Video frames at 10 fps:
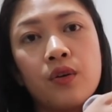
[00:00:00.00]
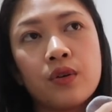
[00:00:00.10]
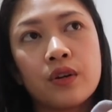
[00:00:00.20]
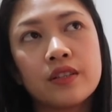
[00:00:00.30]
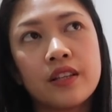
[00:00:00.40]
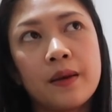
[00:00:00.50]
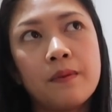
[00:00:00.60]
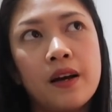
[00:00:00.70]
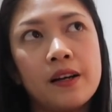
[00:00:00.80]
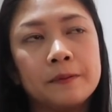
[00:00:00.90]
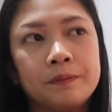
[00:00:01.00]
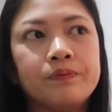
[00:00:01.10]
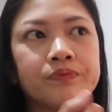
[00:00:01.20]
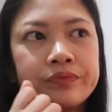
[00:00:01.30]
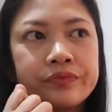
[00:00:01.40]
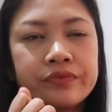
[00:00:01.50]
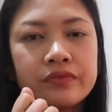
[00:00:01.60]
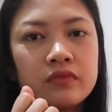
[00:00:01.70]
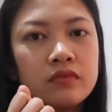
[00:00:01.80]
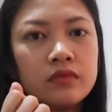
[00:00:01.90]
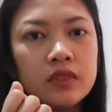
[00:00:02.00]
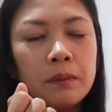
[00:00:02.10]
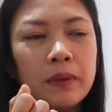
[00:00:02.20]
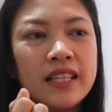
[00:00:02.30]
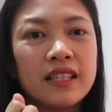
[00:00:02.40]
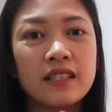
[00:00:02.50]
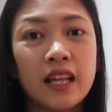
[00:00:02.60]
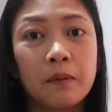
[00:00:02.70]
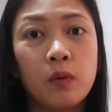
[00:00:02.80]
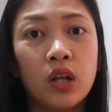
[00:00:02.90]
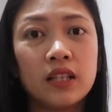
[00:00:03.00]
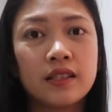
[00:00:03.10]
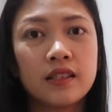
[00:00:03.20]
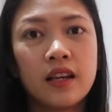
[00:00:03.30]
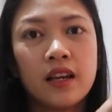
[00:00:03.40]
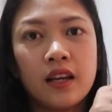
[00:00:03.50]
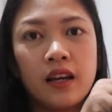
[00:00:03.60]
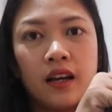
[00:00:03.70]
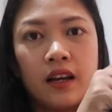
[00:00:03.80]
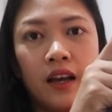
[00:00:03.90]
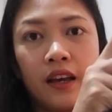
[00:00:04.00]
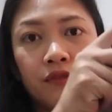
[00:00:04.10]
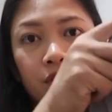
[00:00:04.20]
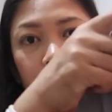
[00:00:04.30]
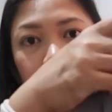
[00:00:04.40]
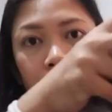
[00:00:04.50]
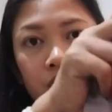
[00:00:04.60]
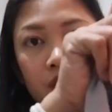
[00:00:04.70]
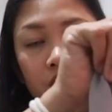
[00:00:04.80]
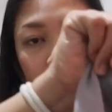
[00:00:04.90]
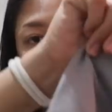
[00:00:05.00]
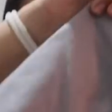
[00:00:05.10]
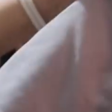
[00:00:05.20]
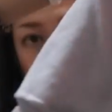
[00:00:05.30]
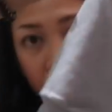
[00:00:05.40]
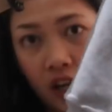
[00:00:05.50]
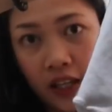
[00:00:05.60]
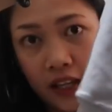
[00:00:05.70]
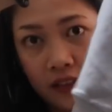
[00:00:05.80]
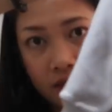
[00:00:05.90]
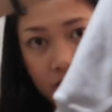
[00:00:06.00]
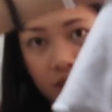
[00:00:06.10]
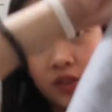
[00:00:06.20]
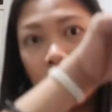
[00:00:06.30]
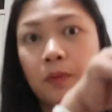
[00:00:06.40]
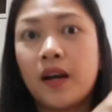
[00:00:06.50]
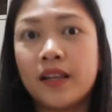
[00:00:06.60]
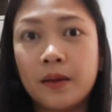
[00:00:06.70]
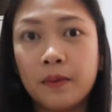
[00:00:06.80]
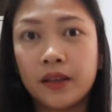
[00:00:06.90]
or sa ibang places like malls. I have to put River's jacket inside